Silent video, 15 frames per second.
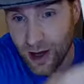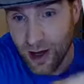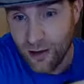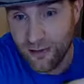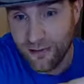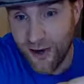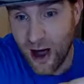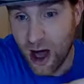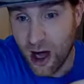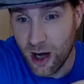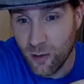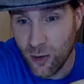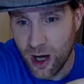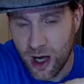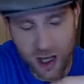
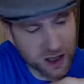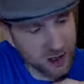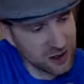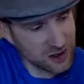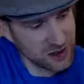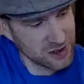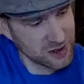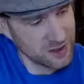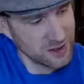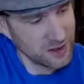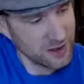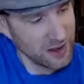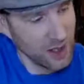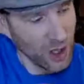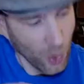Farm workers,
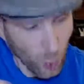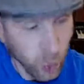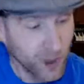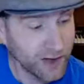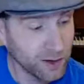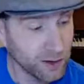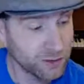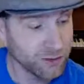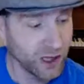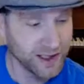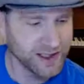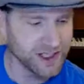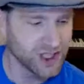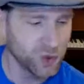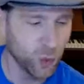
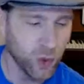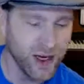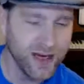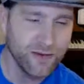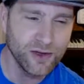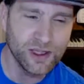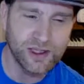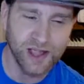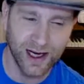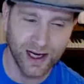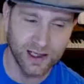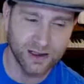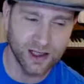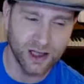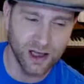wheelwrights, weavers,
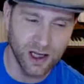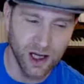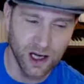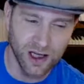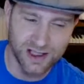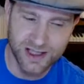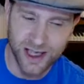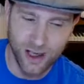and clerks. They